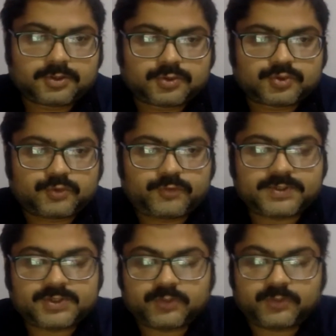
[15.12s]
So
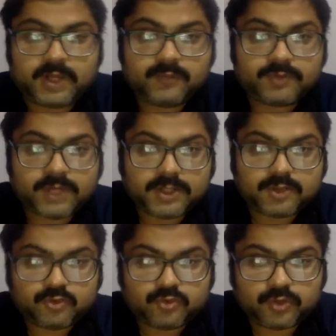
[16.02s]
first of all, I would like
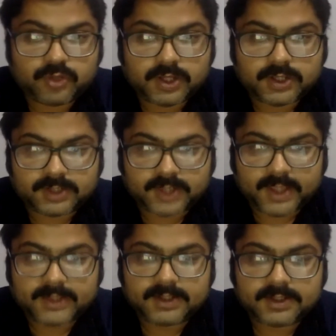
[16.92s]
to uh,
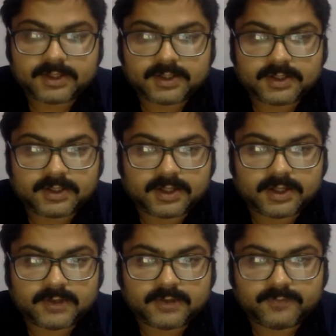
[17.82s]
thank
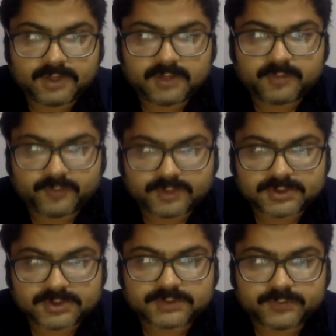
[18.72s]
the Dravidian
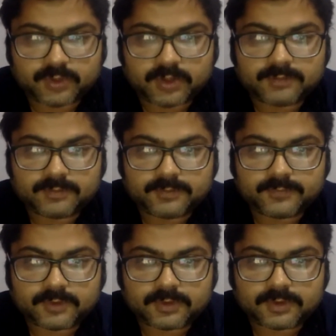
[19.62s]
Professionals Forum
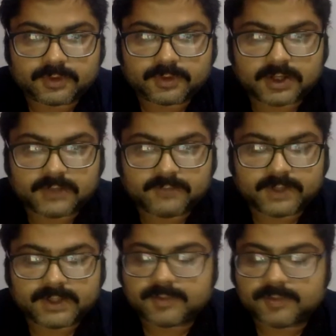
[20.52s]
for uh,
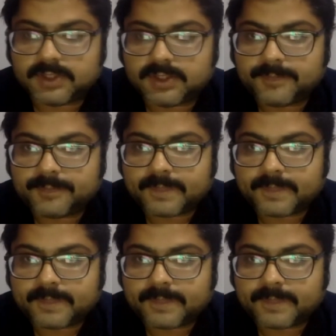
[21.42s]
inviting me.